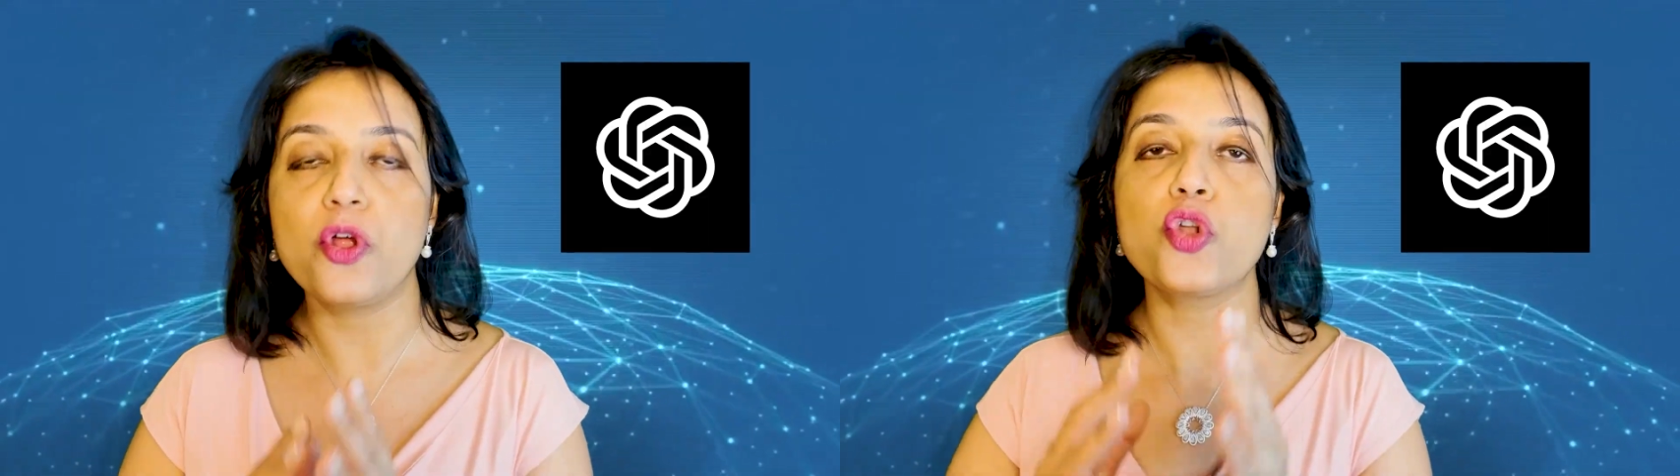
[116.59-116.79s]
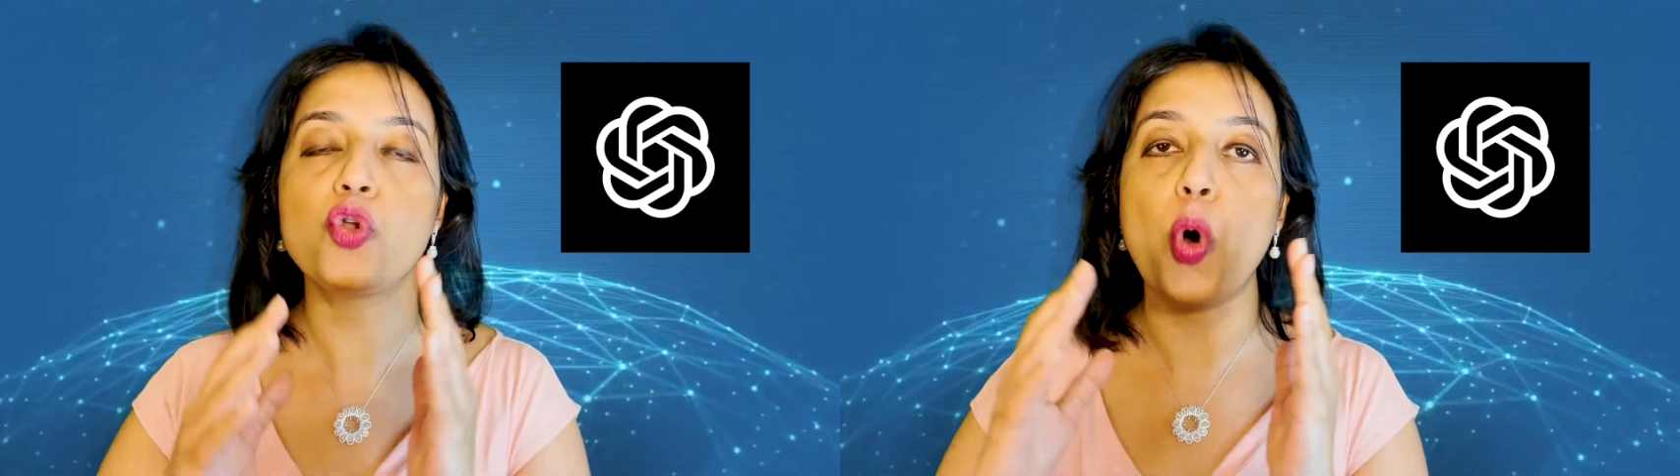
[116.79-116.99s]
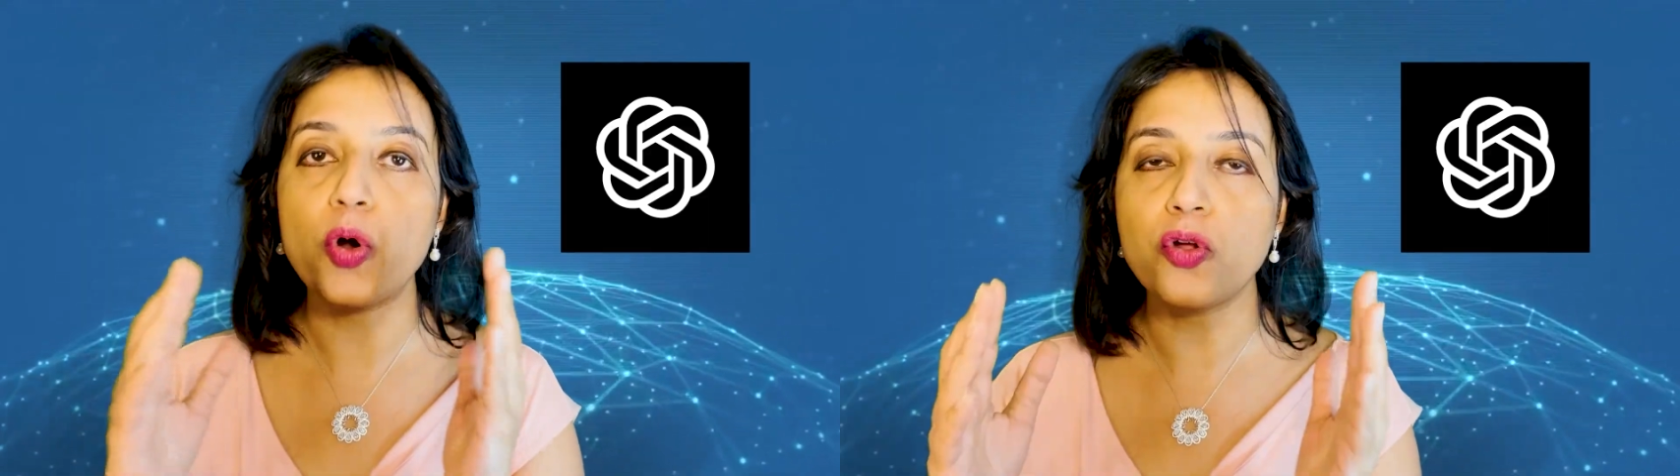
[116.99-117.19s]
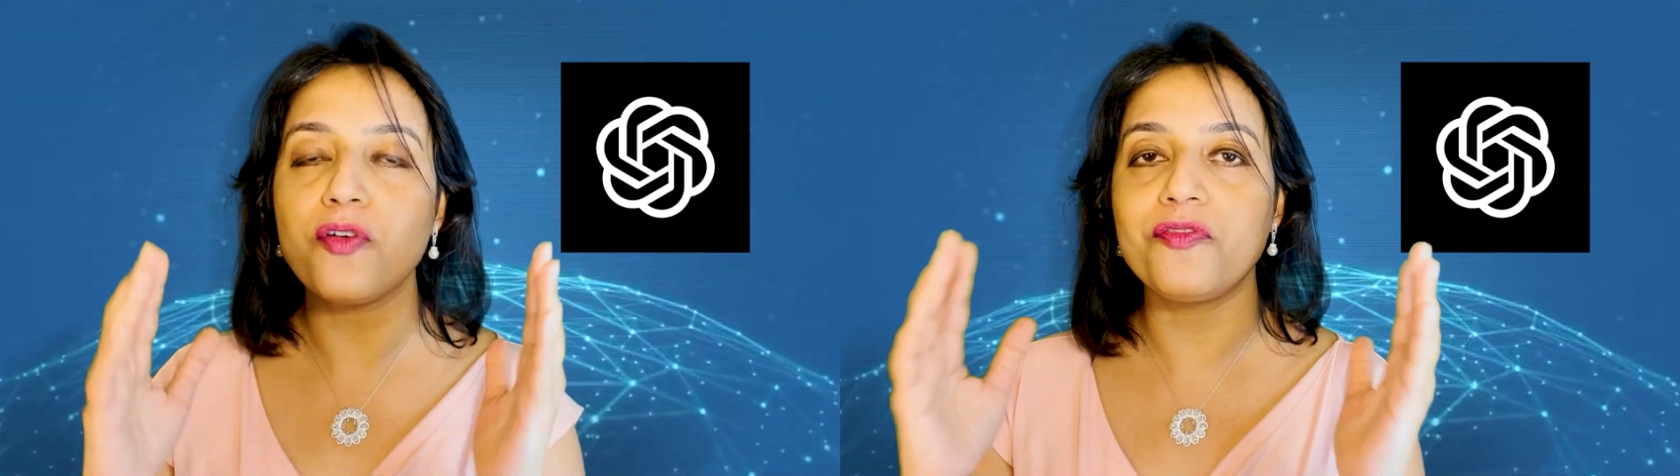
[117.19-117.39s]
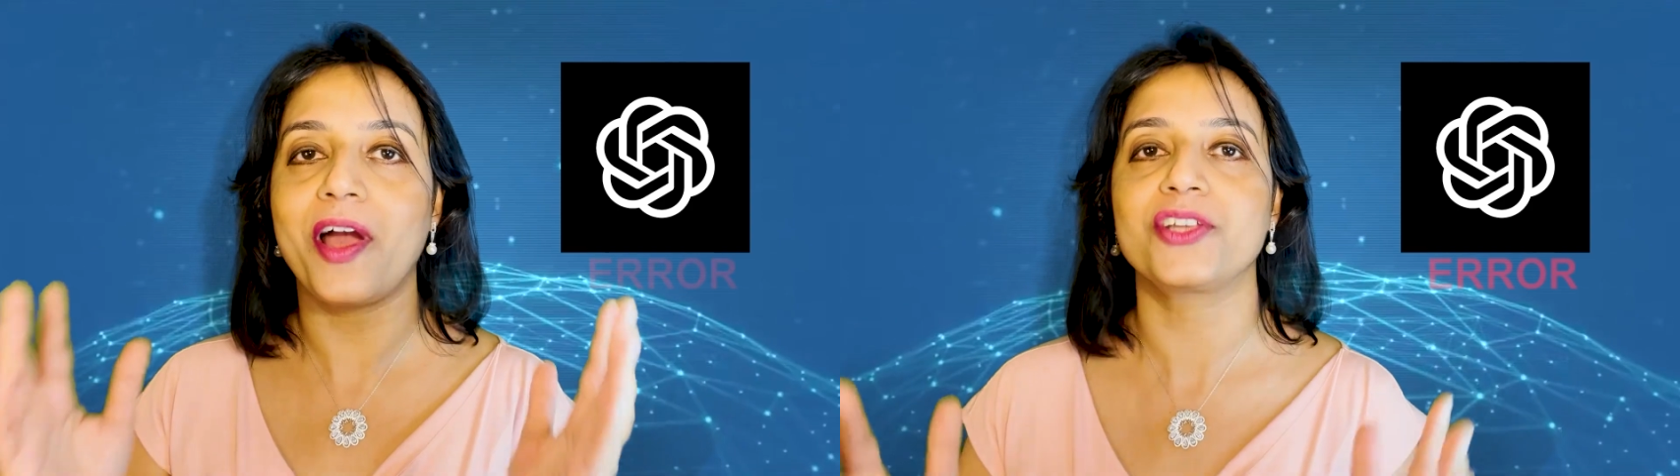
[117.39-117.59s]
a lot
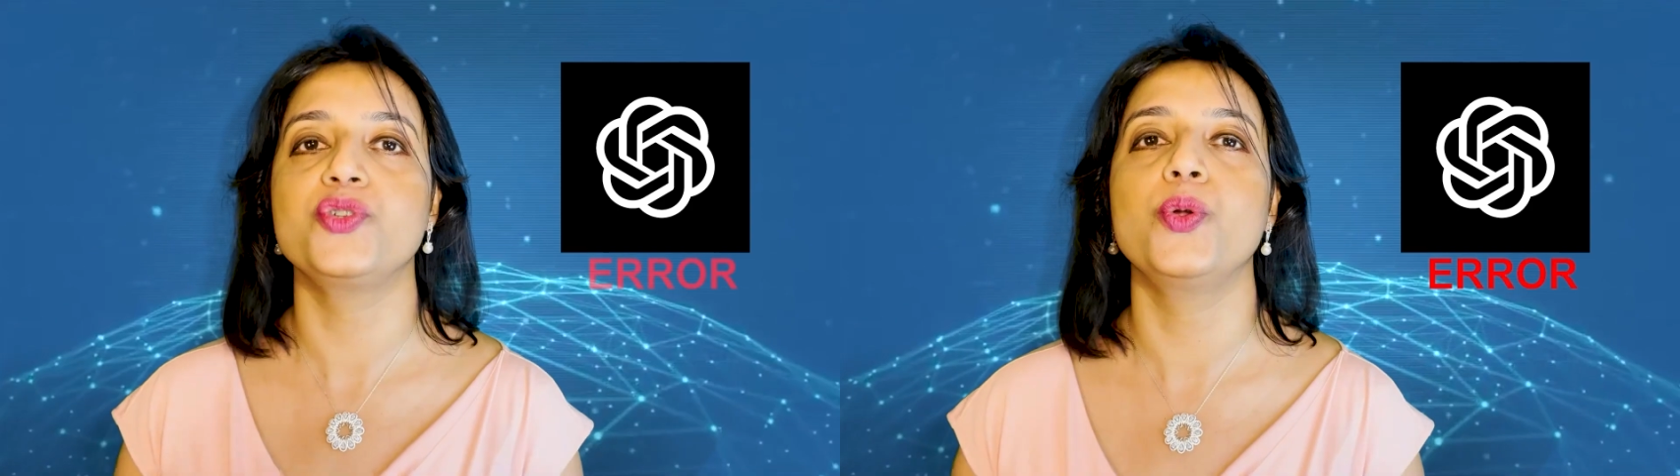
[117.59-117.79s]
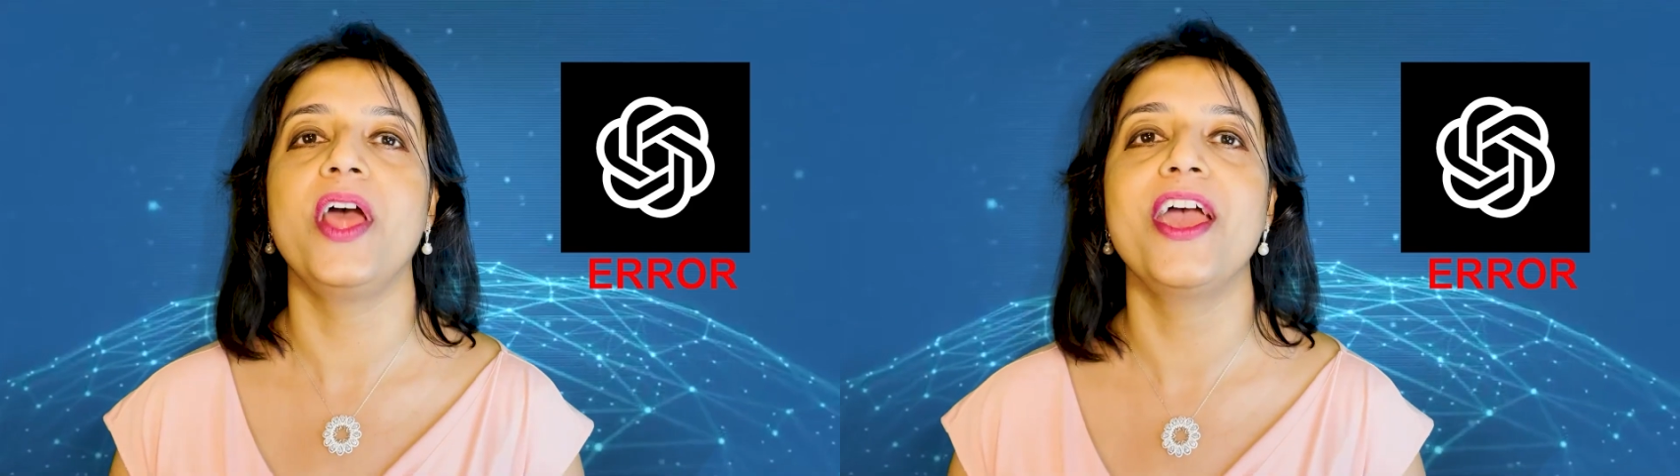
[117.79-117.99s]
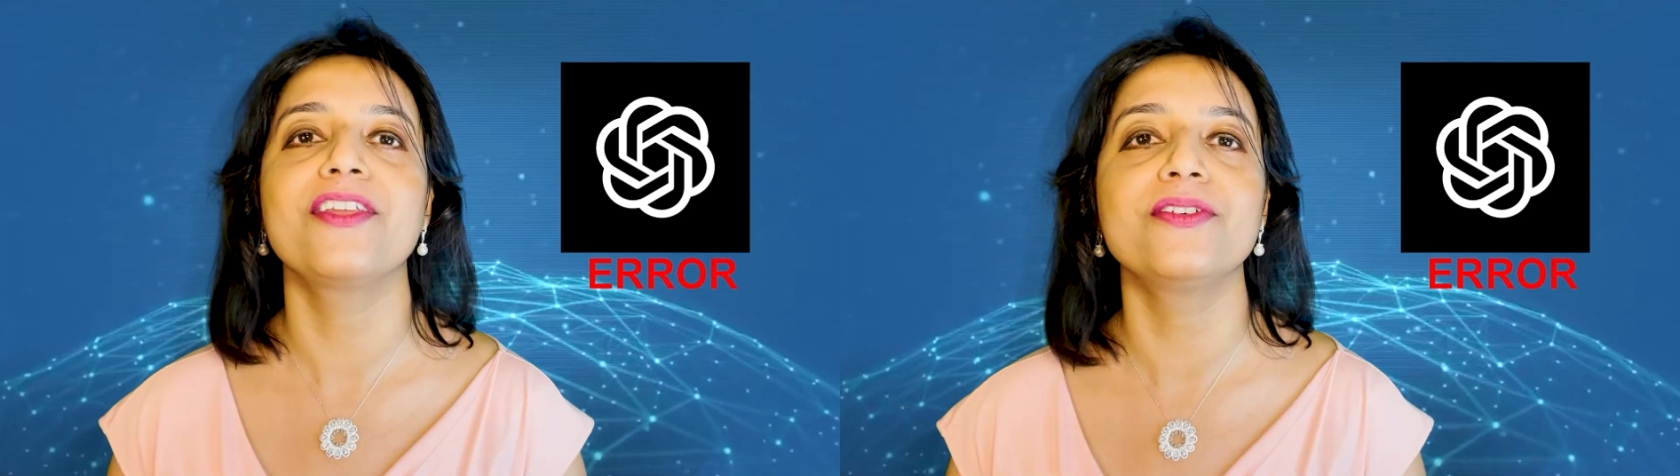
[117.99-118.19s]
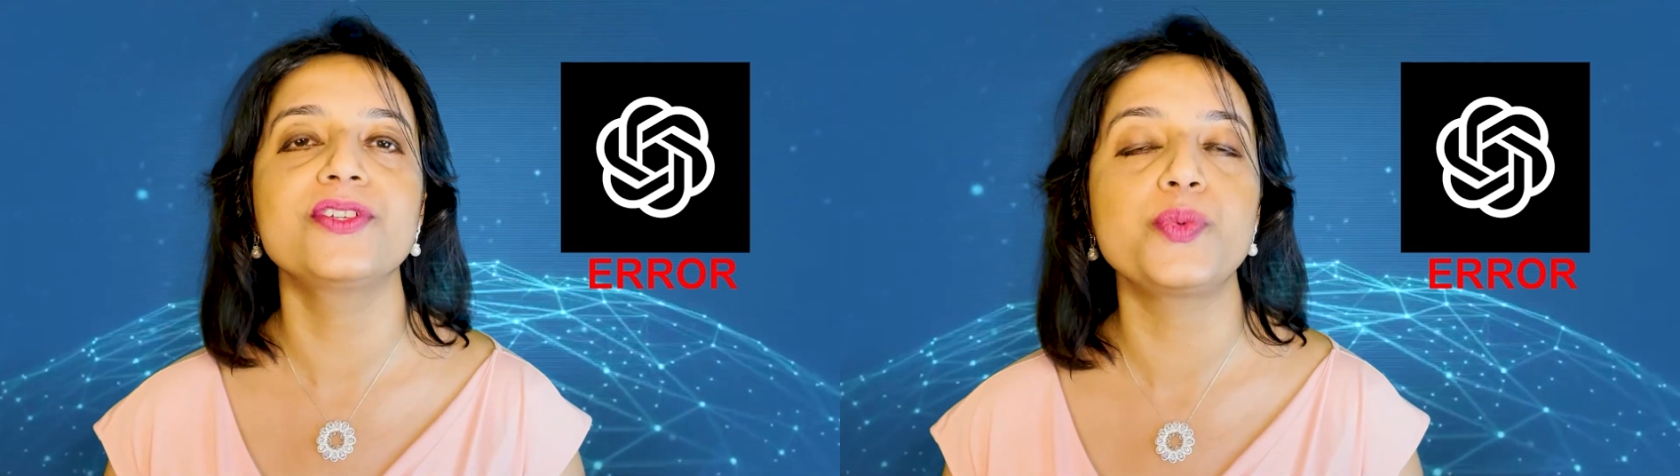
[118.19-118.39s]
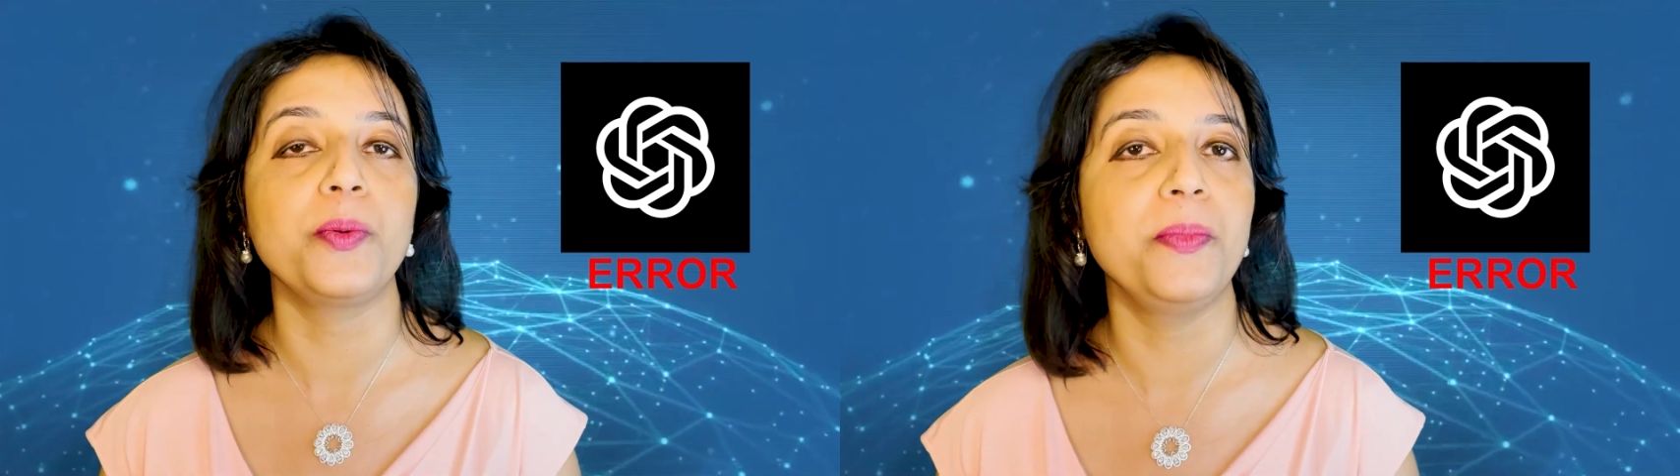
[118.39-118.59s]
of factual
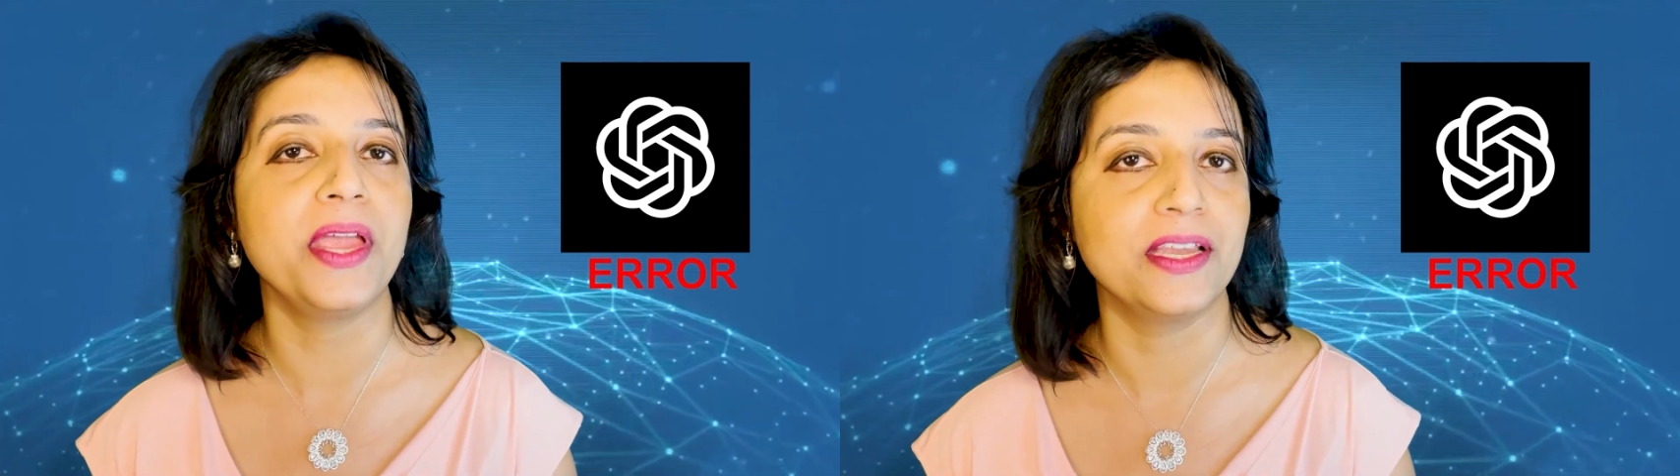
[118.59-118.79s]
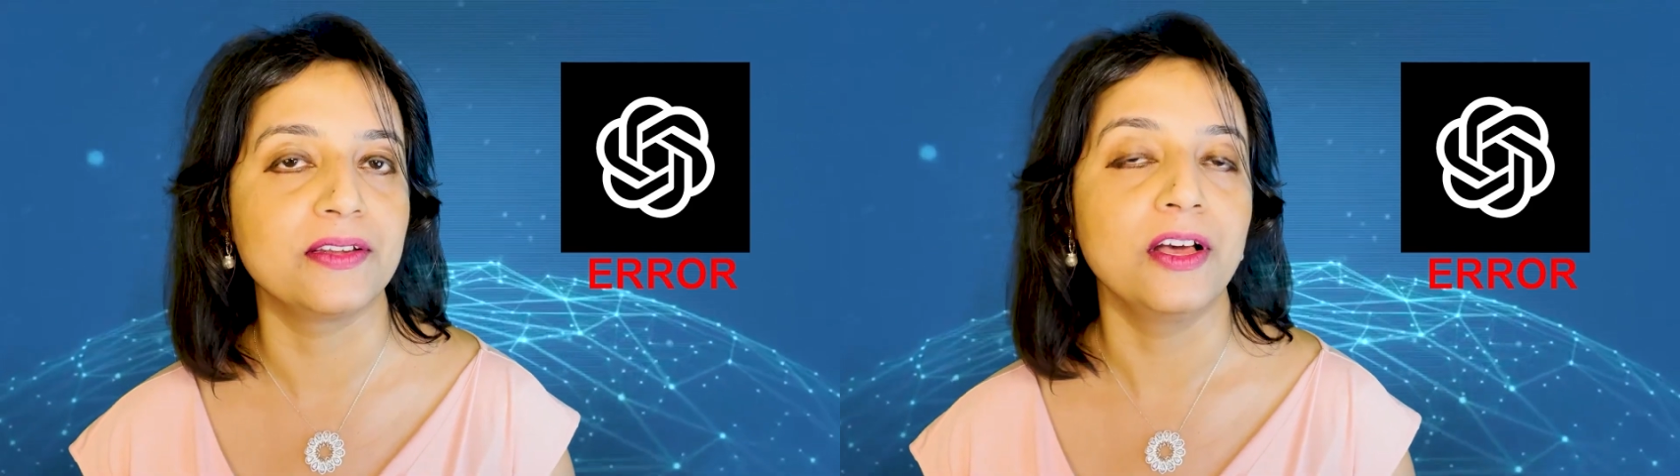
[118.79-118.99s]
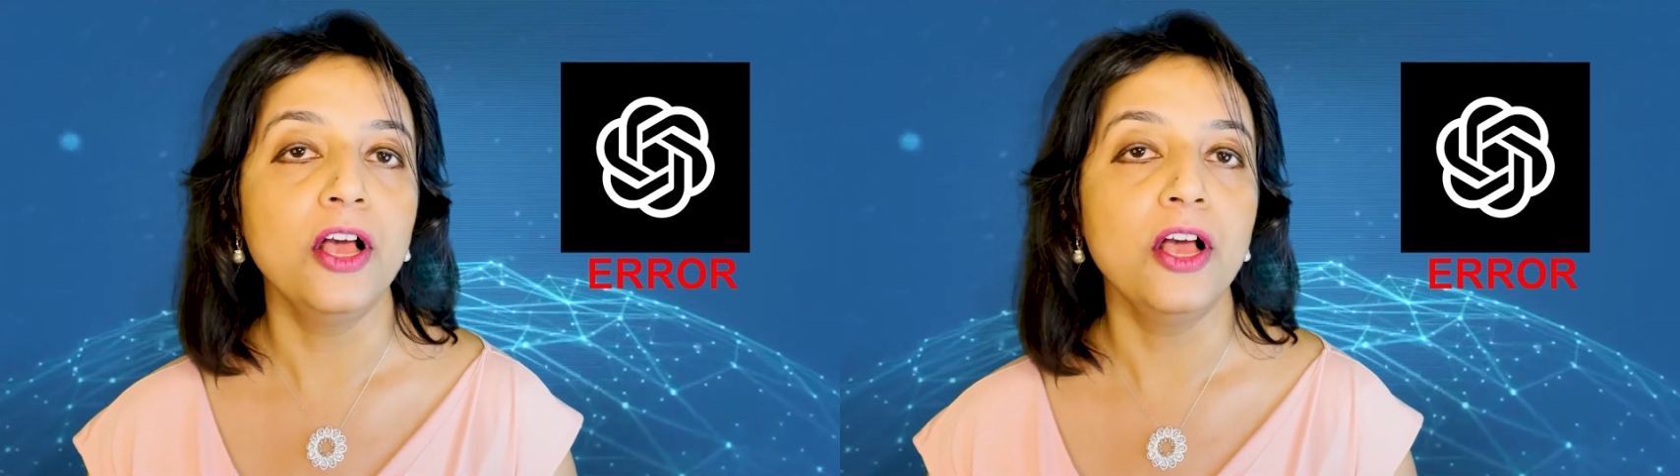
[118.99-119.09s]
errors were made.